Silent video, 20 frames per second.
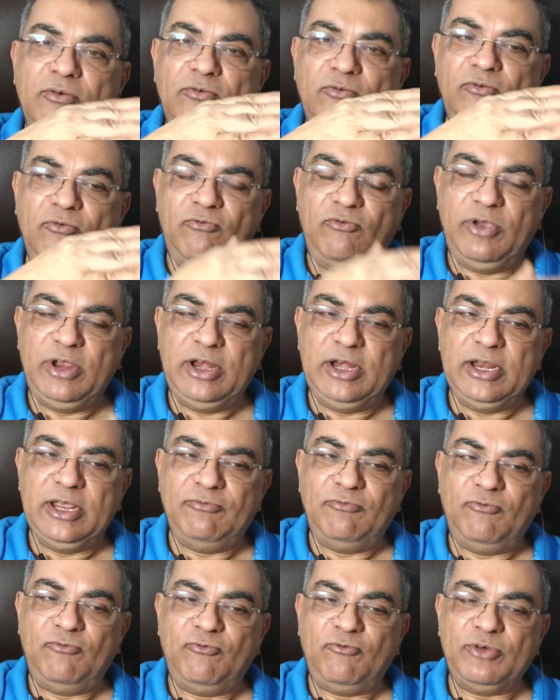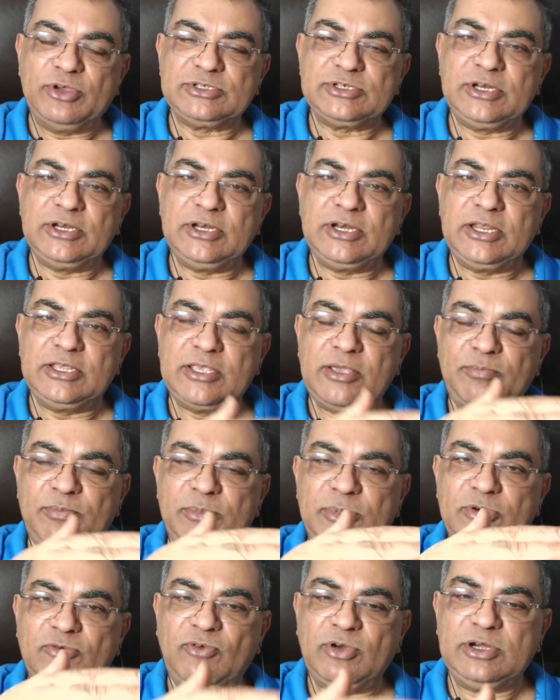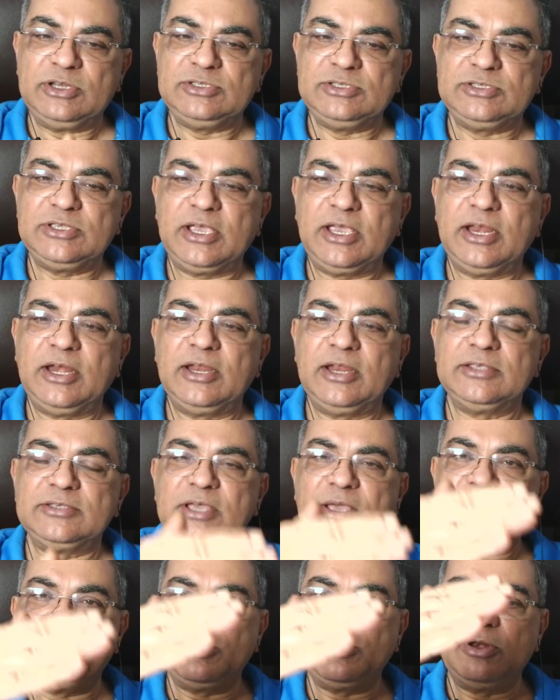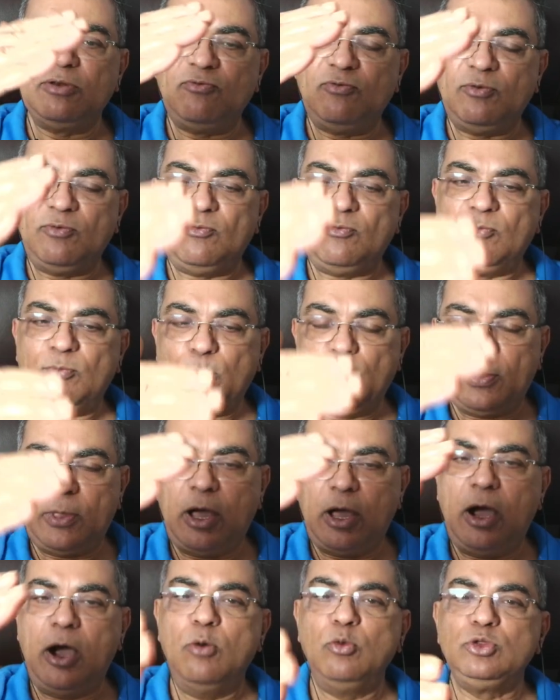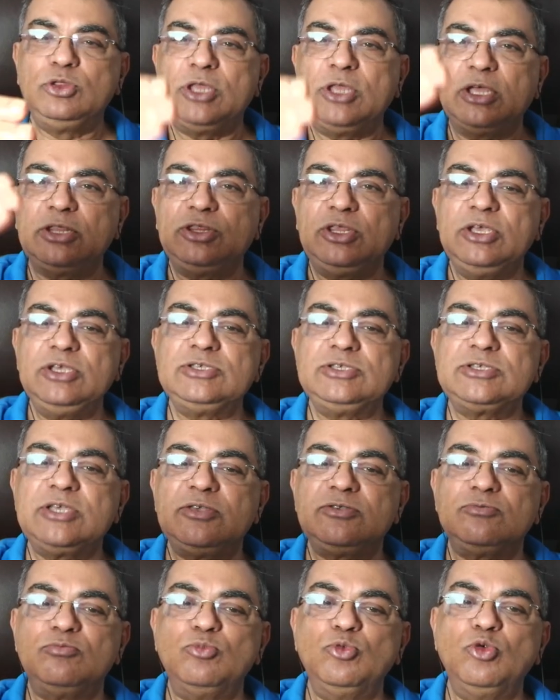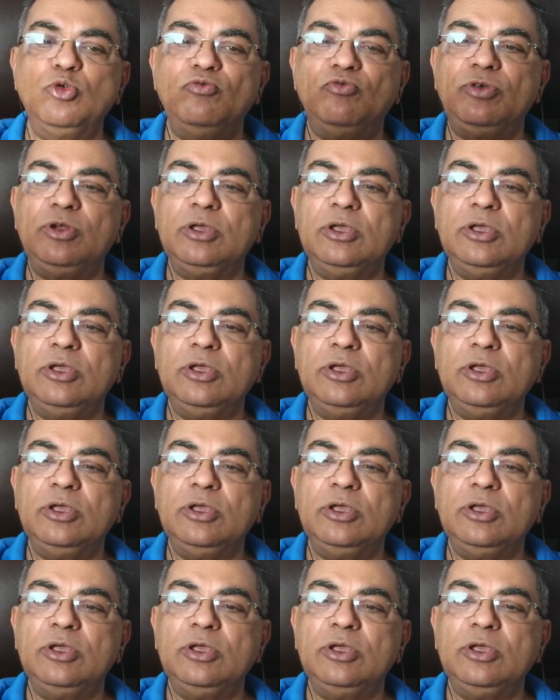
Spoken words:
When first it has happened, what is second has happened, how things has moved,